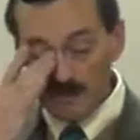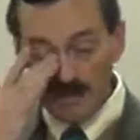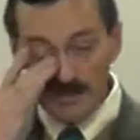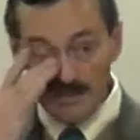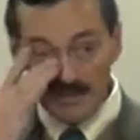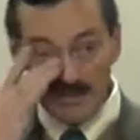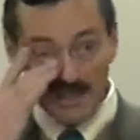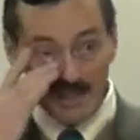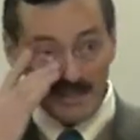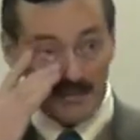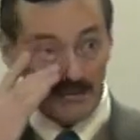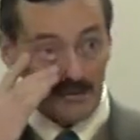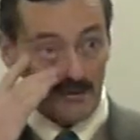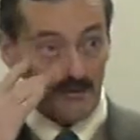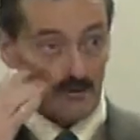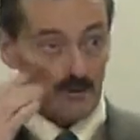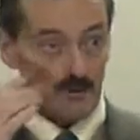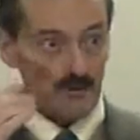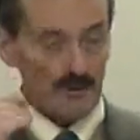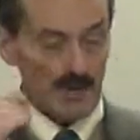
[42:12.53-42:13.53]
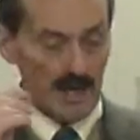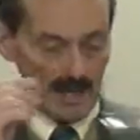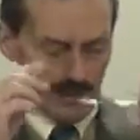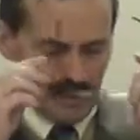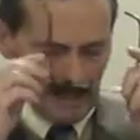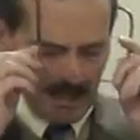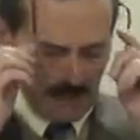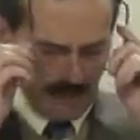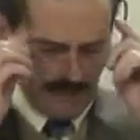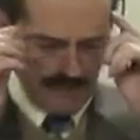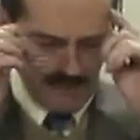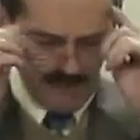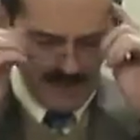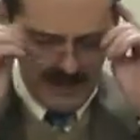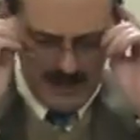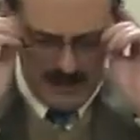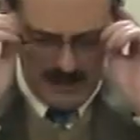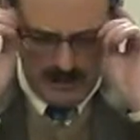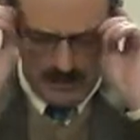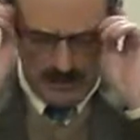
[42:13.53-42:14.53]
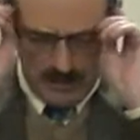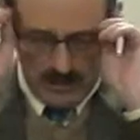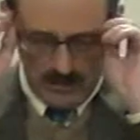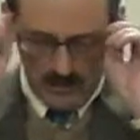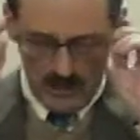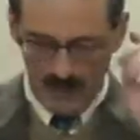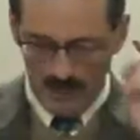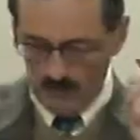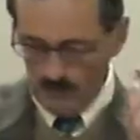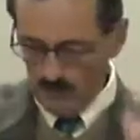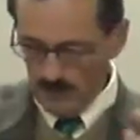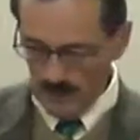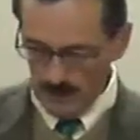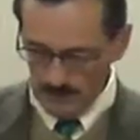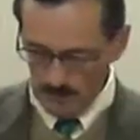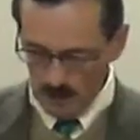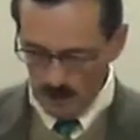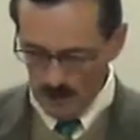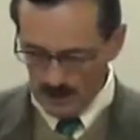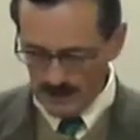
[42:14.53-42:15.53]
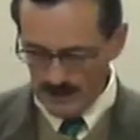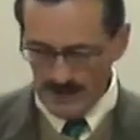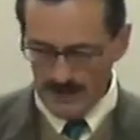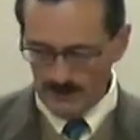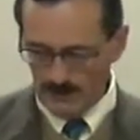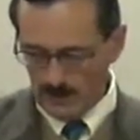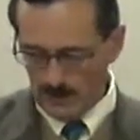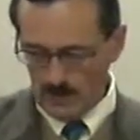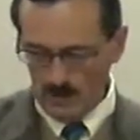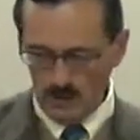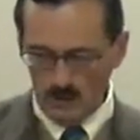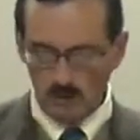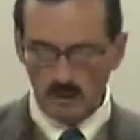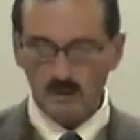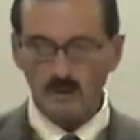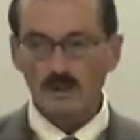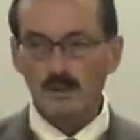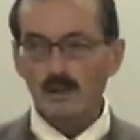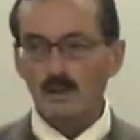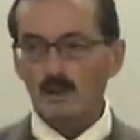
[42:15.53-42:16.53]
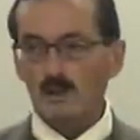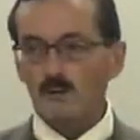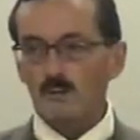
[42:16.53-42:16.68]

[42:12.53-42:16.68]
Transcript: and by the second or third day, they had they had string where they marked out our hole.